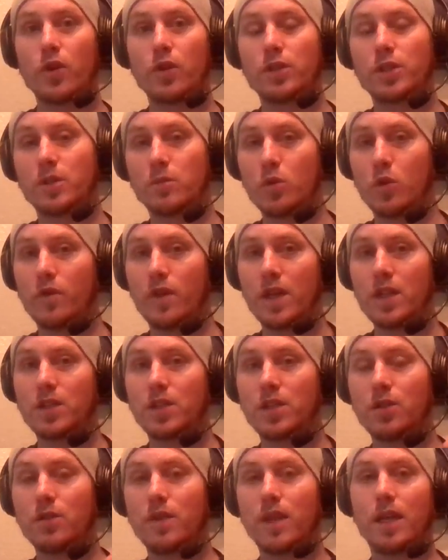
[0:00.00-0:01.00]
you to move
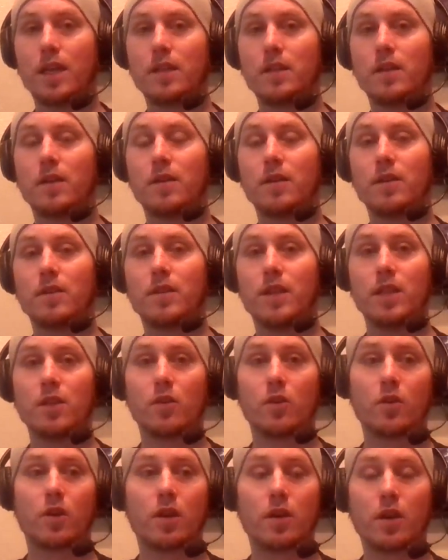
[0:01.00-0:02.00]
into, then
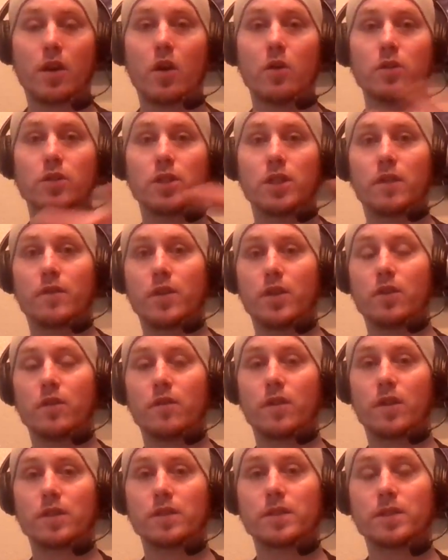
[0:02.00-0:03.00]
you're going to go to a different
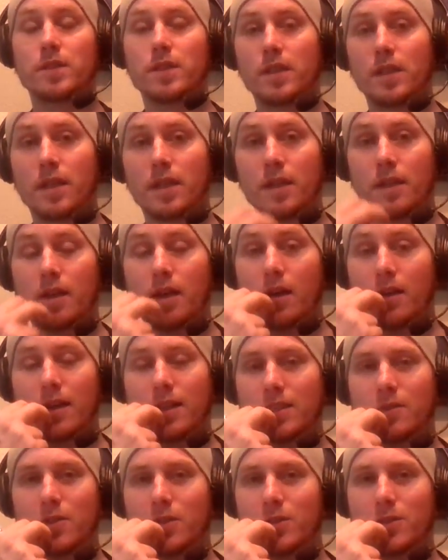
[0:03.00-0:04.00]
universe, not
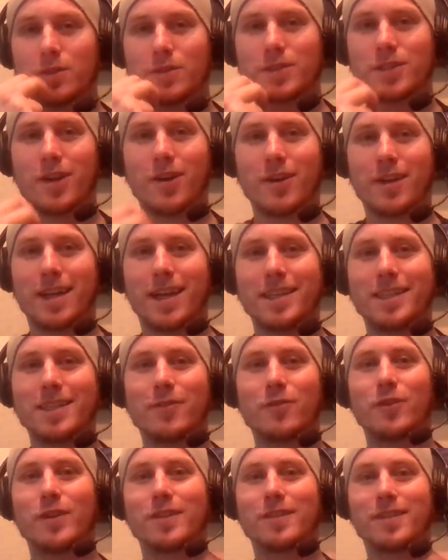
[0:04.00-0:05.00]
different universe, sorry, a
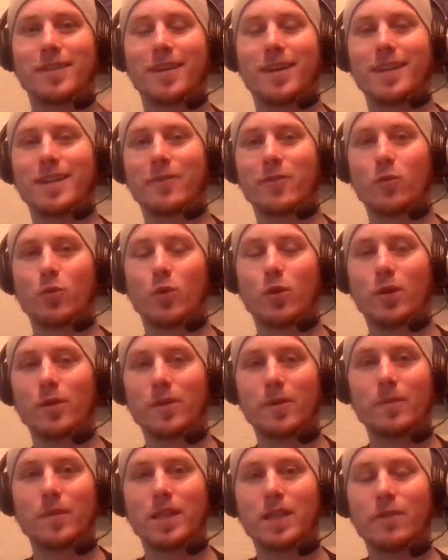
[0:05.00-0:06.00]
different
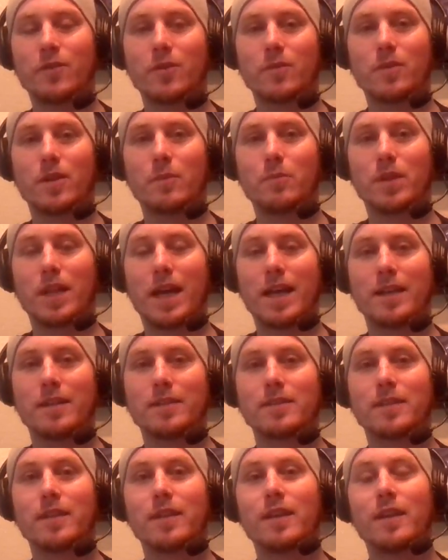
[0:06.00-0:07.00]
world, a different
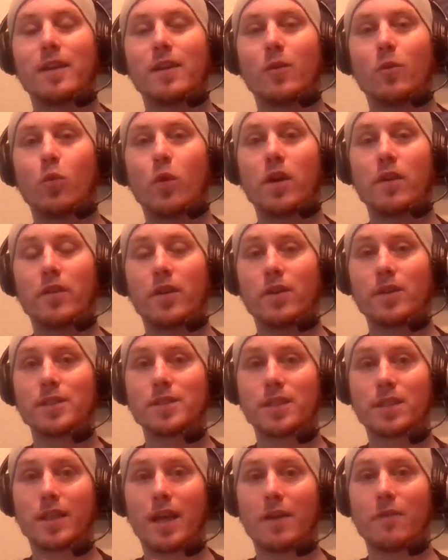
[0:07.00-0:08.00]
planet, where there is
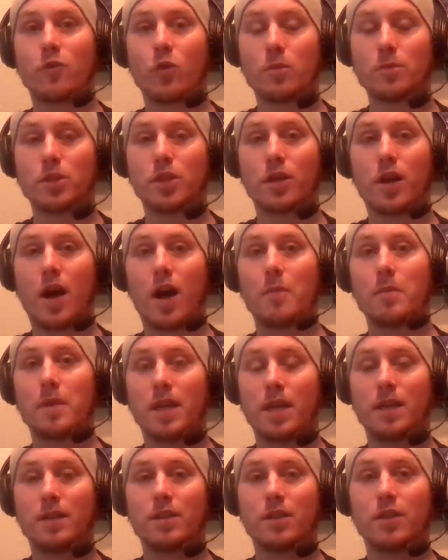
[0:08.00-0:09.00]
a life form to
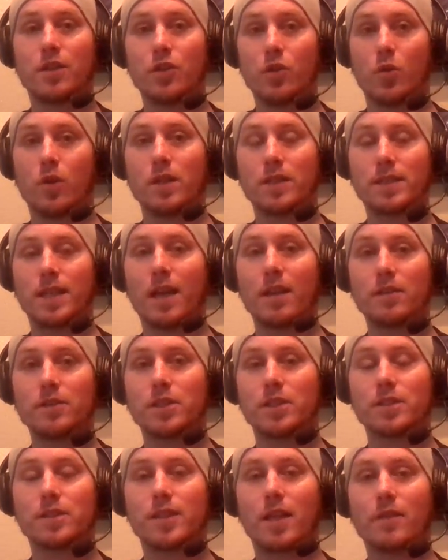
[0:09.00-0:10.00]
accommodate your
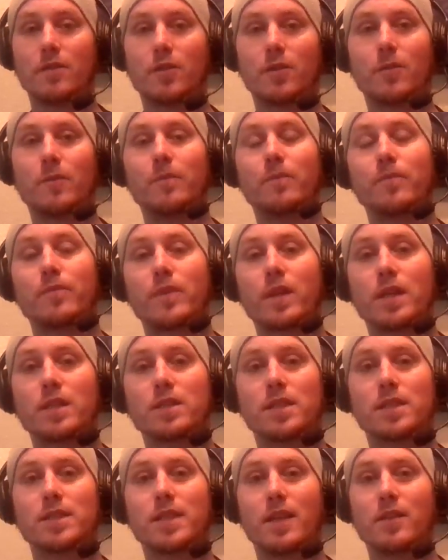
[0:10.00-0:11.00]
intelligence level. Because
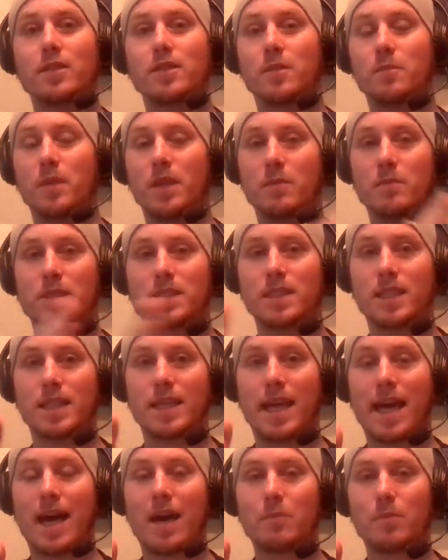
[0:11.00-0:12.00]
let's say there's a big missing
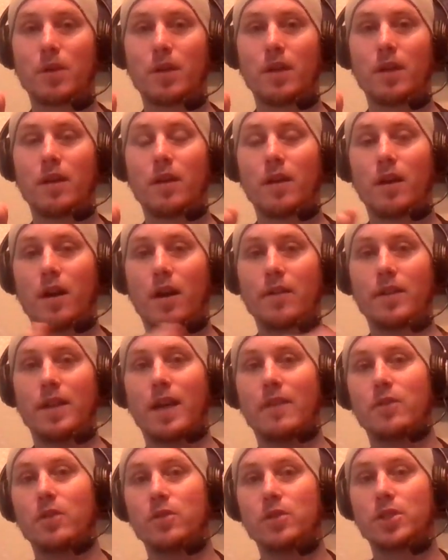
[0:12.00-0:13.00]
gap on the
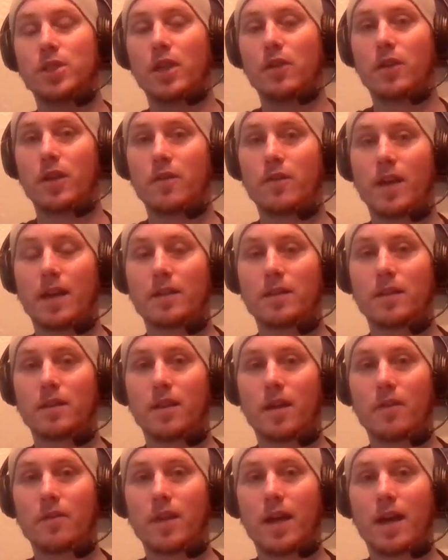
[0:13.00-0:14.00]
evolutionary of
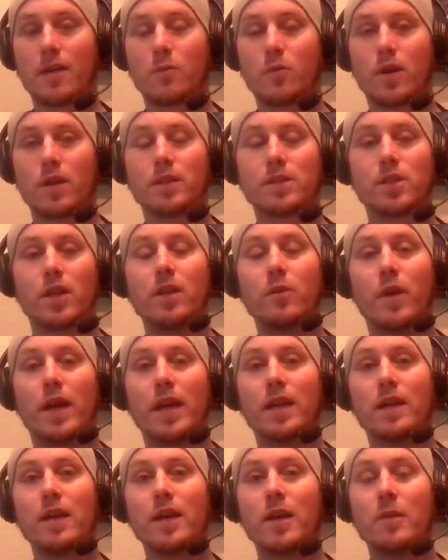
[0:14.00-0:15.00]
that one. So
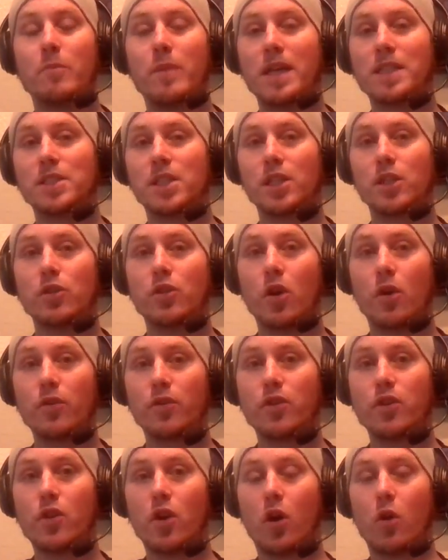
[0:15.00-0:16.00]
anyway, basically you go
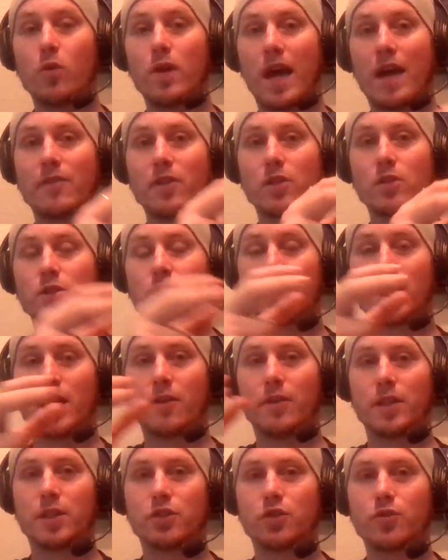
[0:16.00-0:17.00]
through your own
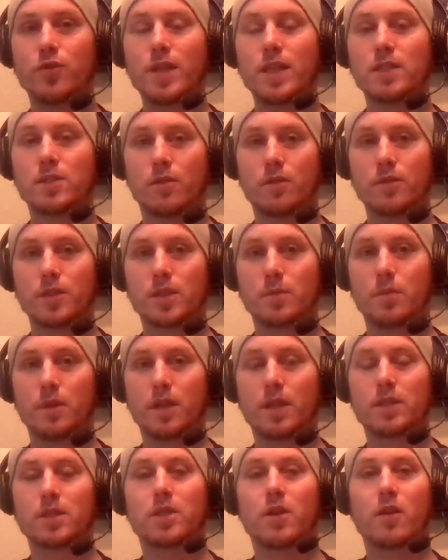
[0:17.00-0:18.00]
evolutionary tree, so to
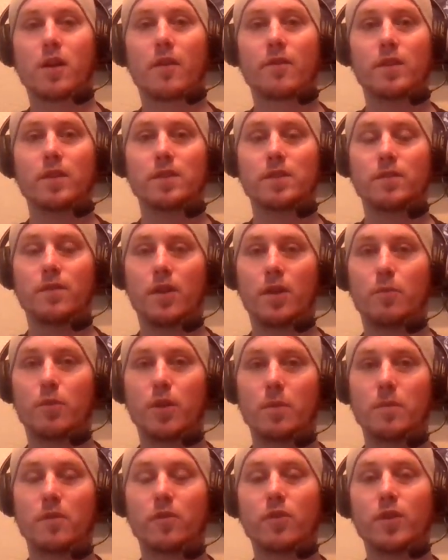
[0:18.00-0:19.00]
speak, starting off this very
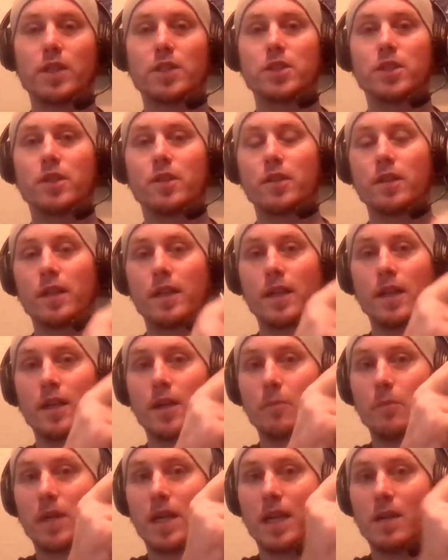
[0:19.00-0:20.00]
primitive creature,
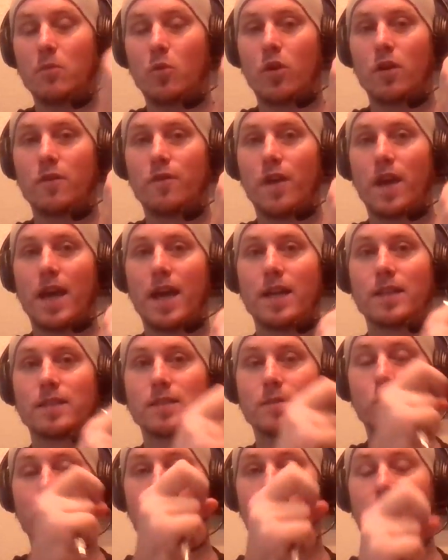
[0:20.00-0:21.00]
beginning more
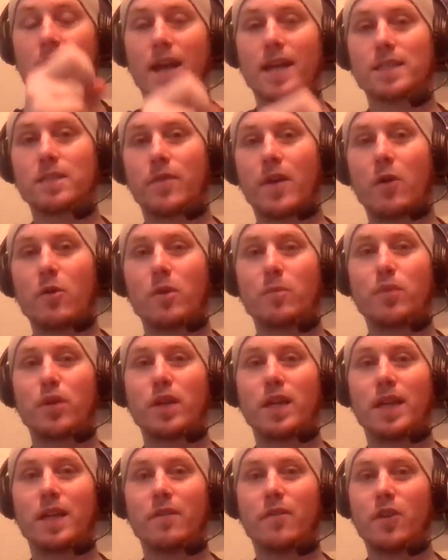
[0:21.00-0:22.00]
advanced, more advanced. If I were to put
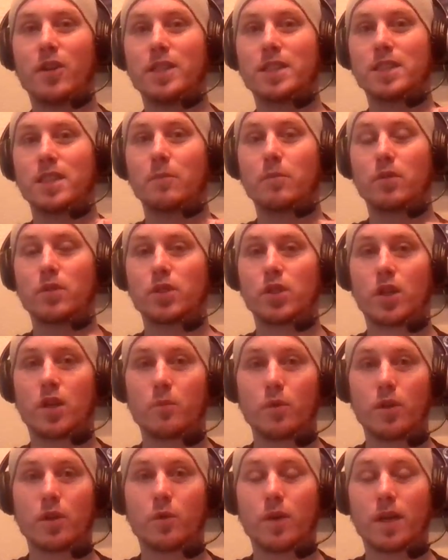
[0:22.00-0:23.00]
it in a very simple
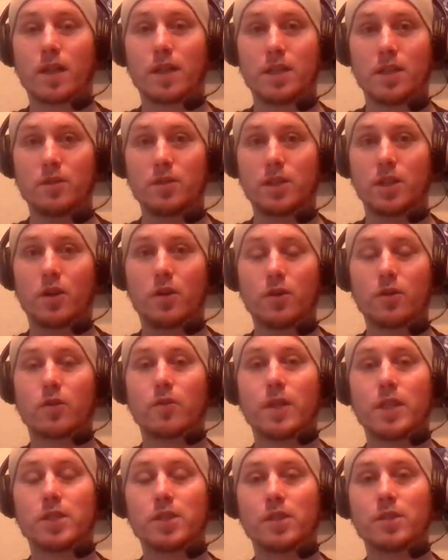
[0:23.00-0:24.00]
term really quickly using earth
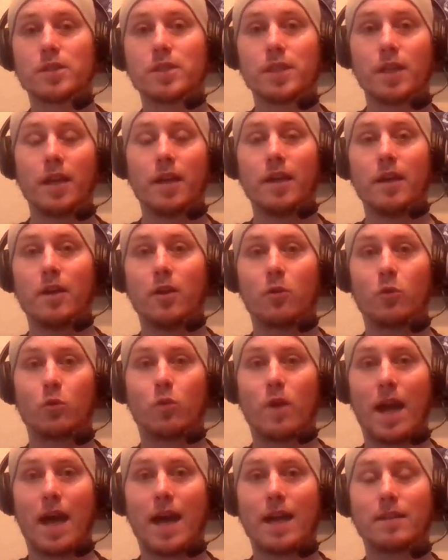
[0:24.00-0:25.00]
creatures,
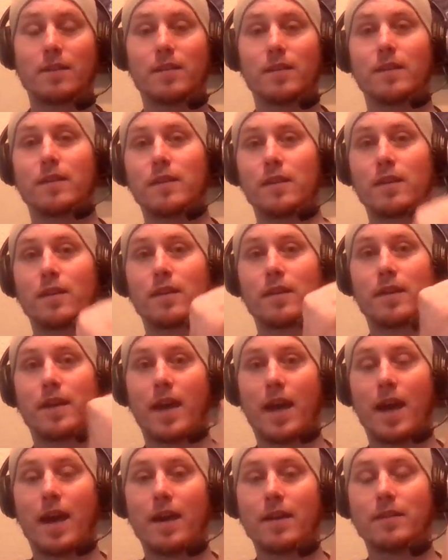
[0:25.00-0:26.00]
rat,
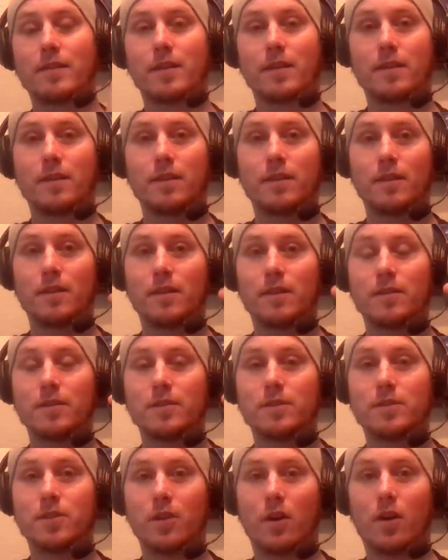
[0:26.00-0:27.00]
cat,
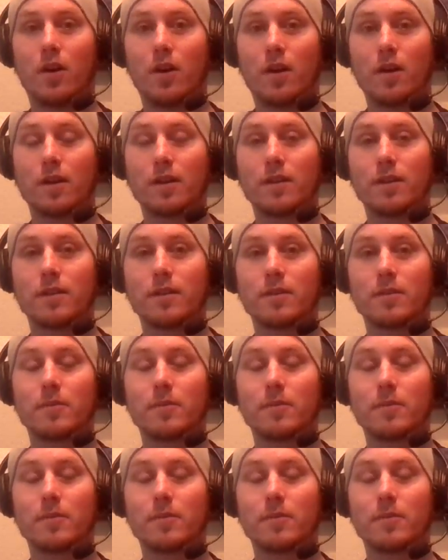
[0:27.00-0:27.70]
dog,